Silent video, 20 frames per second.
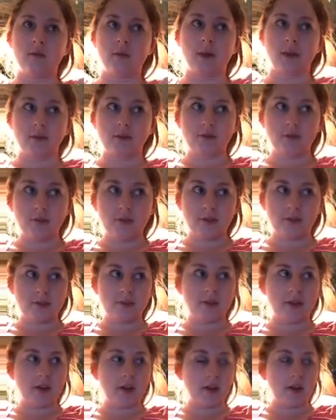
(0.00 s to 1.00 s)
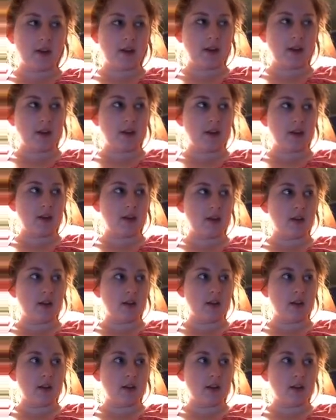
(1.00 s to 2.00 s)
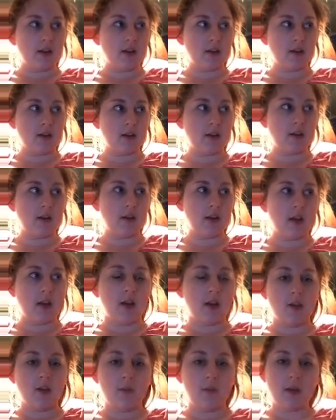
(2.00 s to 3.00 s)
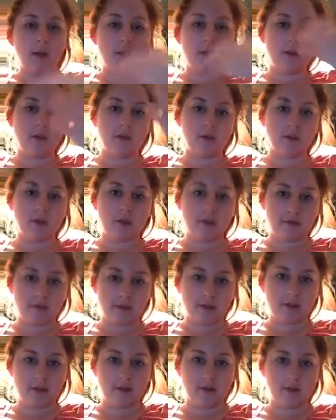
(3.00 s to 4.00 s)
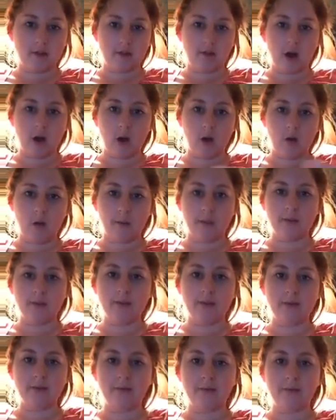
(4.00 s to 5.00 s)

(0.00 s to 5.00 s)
Western society, people are shoved into homes,